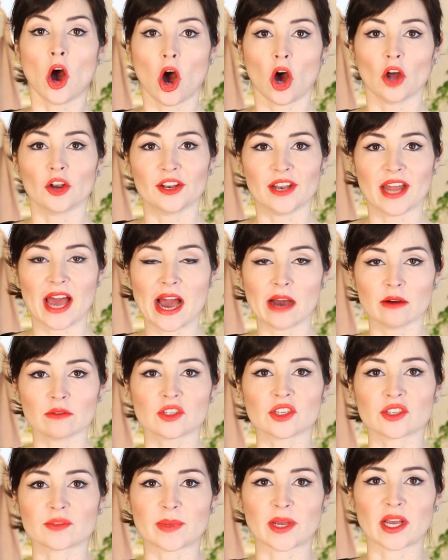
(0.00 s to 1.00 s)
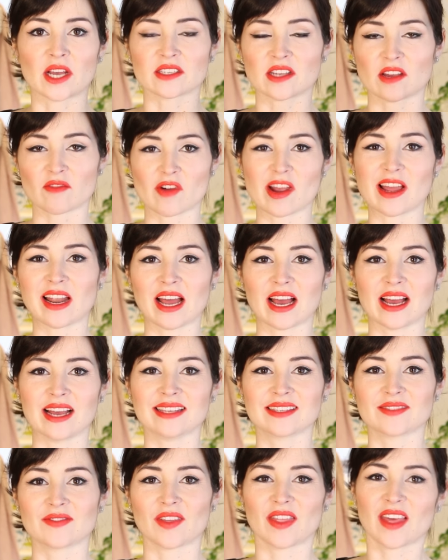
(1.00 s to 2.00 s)
on now, just because I
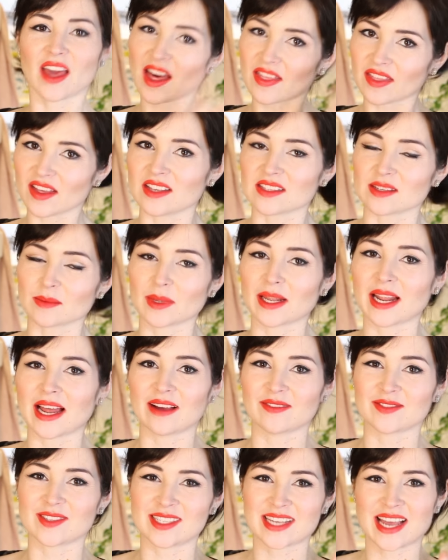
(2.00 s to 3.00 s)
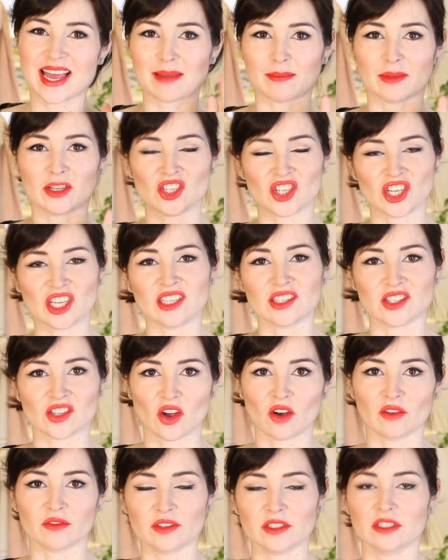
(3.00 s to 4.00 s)
realized for the others I'm gonna have to take my jeans
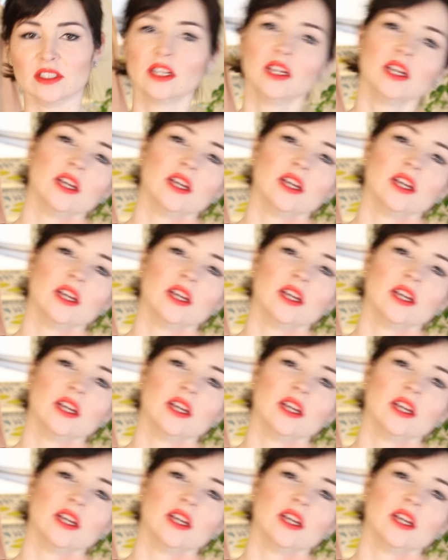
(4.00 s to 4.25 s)
off and